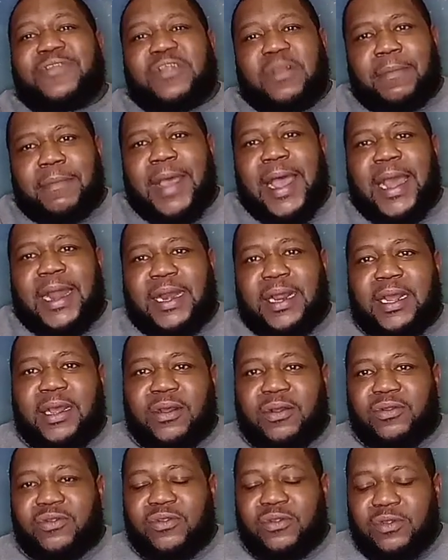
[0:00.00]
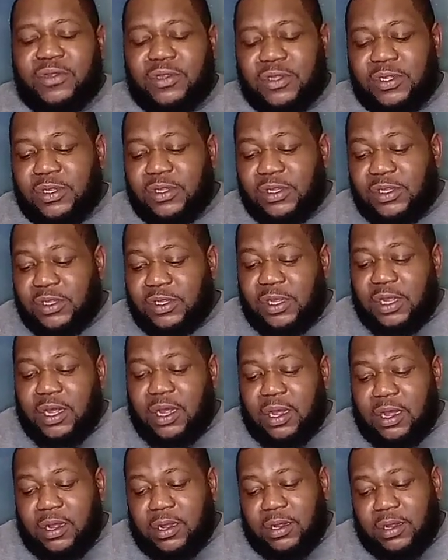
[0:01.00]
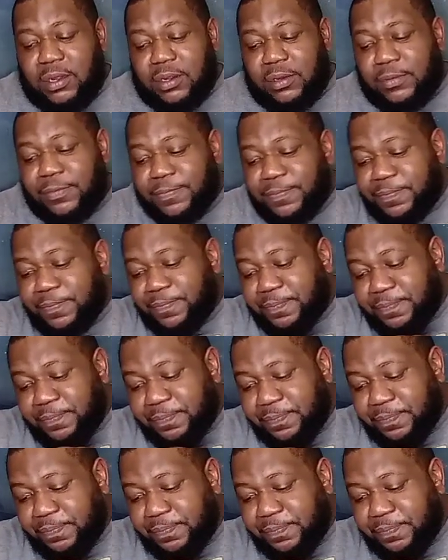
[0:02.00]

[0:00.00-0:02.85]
But other than that, man,